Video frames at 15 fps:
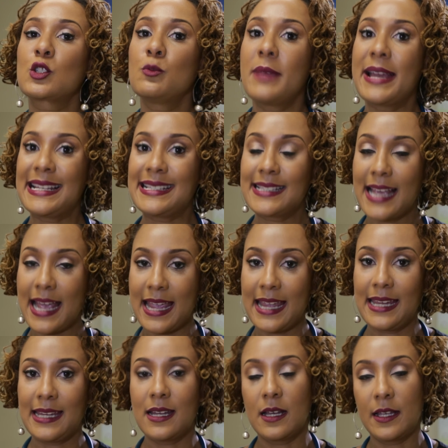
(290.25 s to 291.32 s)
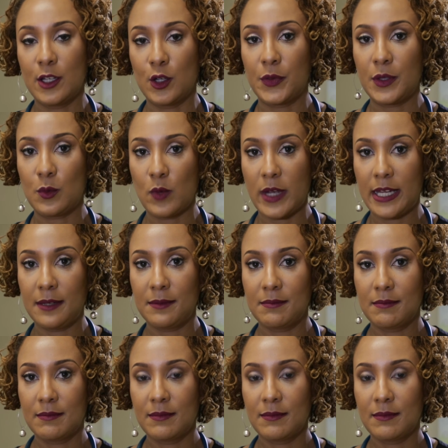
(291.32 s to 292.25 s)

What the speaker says: to maintain a healthy weight.